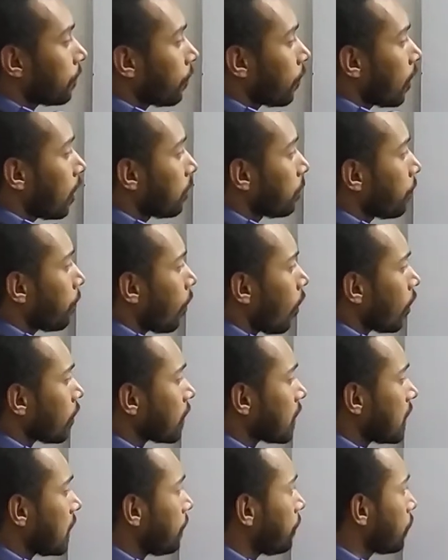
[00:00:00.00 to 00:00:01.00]
from
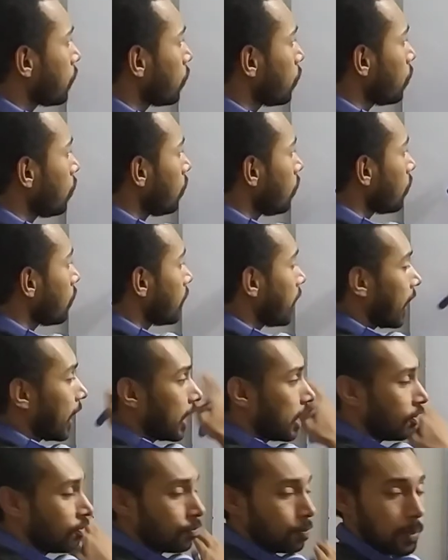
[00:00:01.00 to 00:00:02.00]
positive to
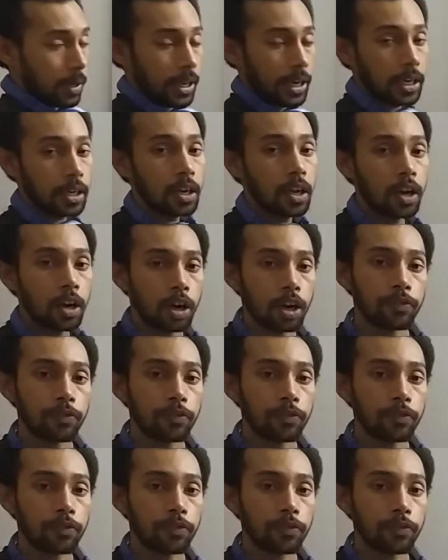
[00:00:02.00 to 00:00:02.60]
negative plate,